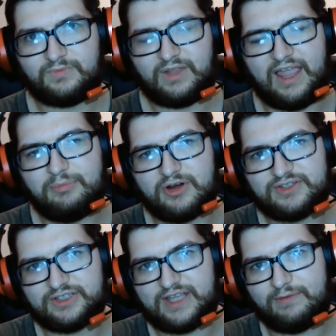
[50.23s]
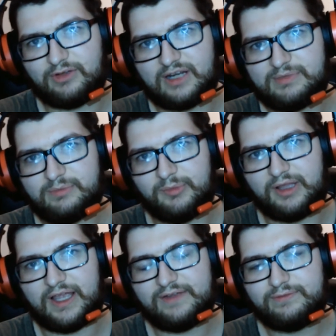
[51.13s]
personally have a lot of people in my
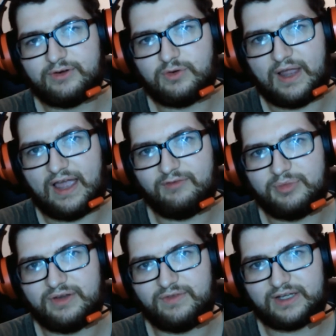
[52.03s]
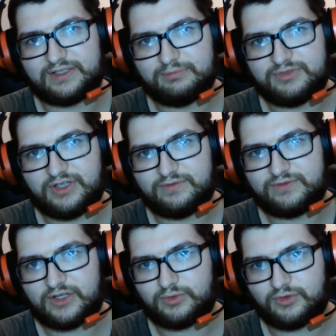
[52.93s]
life who have been victims of
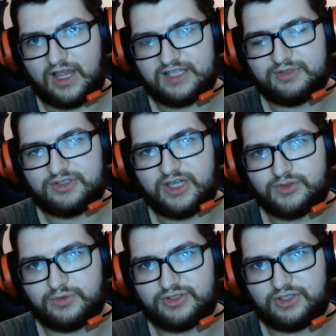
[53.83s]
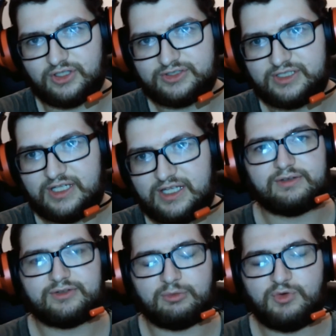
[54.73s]
sexual harassment, sexual assault.
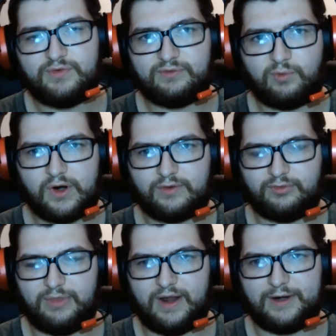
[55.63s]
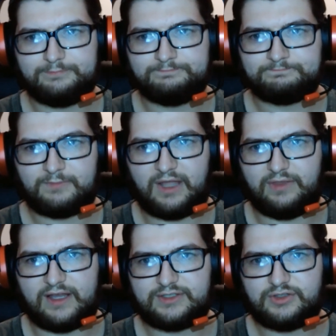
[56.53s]
So moving forward from there,
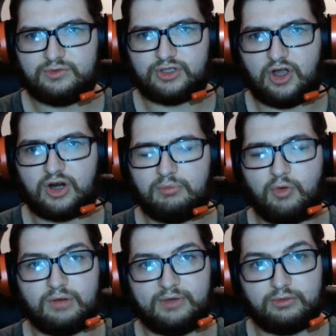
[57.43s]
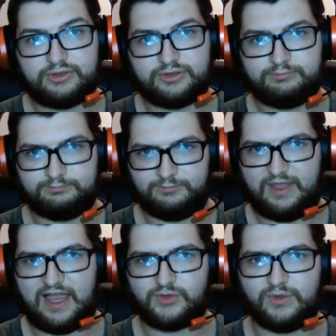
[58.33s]
I'd like to talk more about
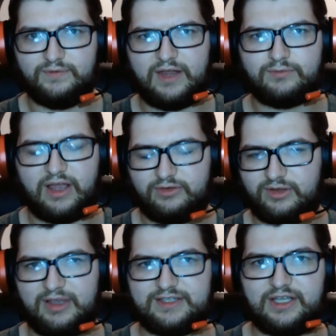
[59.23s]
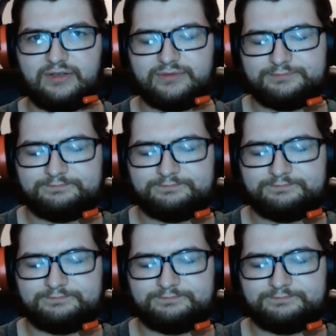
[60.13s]
the actual event rather than myself.